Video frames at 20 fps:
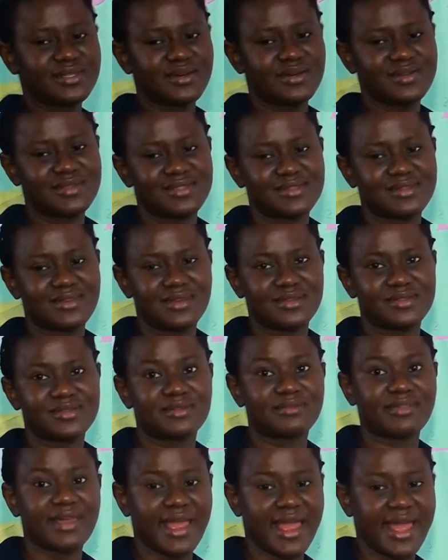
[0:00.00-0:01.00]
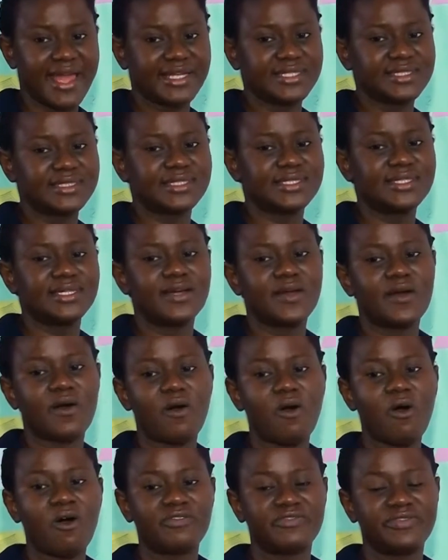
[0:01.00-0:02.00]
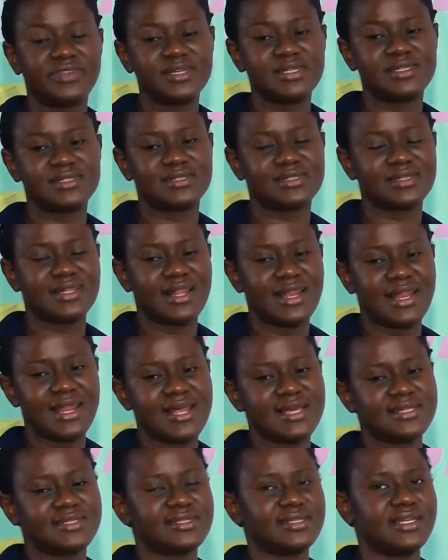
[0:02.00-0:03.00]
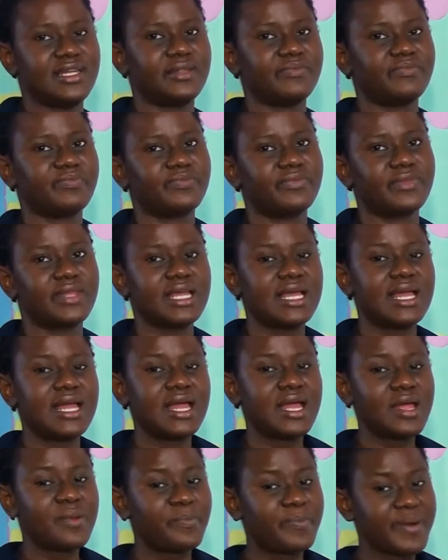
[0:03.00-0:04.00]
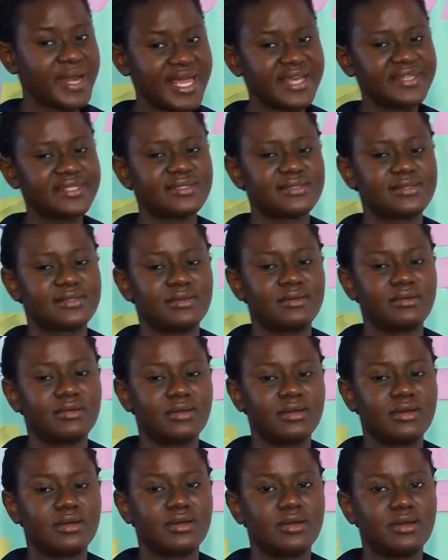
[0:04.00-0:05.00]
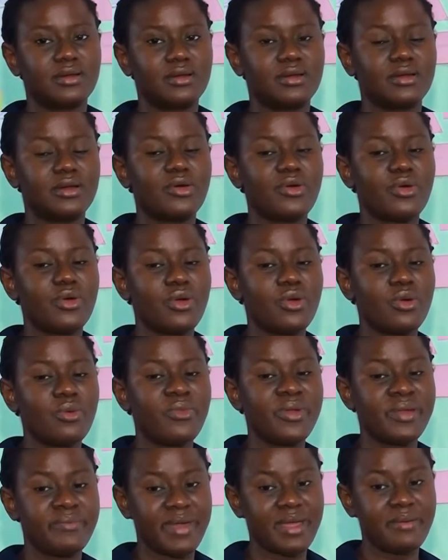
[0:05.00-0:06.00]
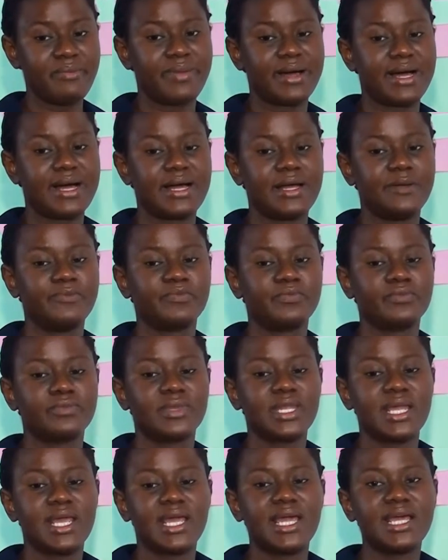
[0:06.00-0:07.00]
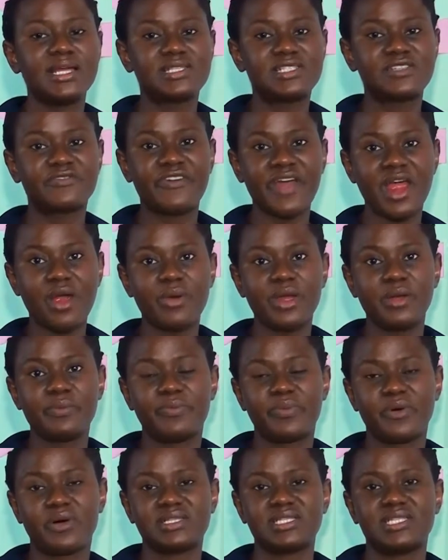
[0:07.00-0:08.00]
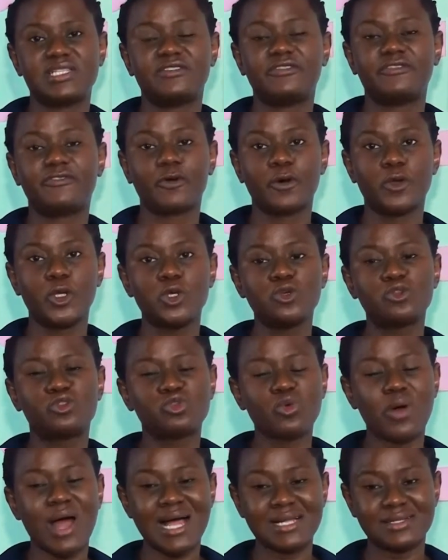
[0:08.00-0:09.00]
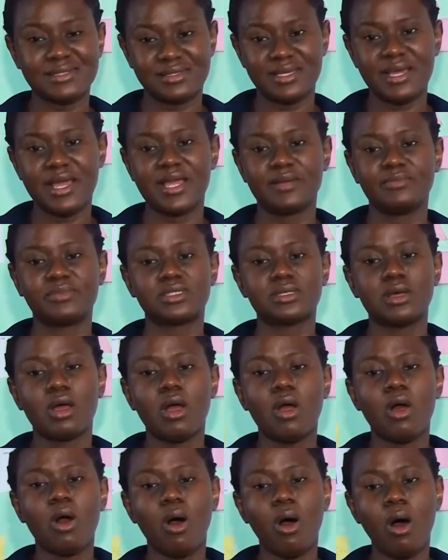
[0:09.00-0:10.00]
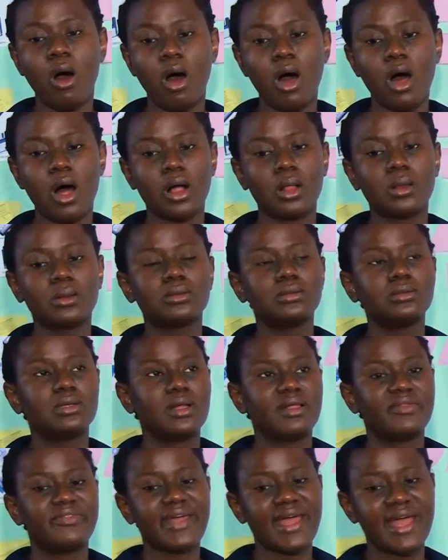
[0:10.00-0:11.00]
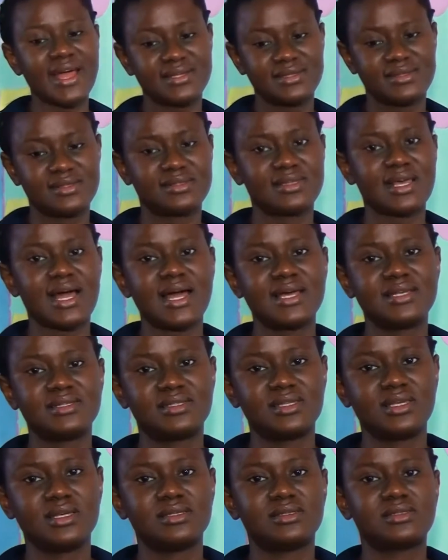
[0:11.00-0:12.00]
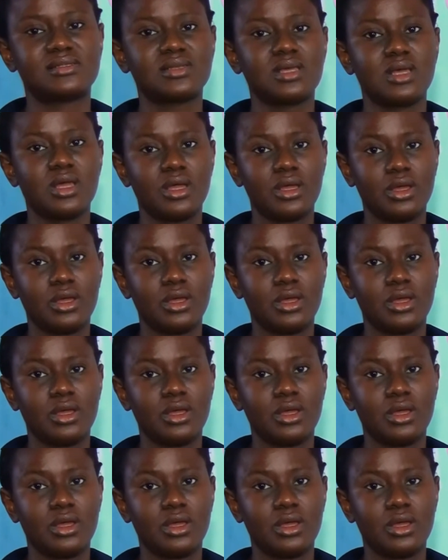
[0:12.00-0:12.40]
us to the end of this lesson. Please remember, it's very important for you to attend all the exercises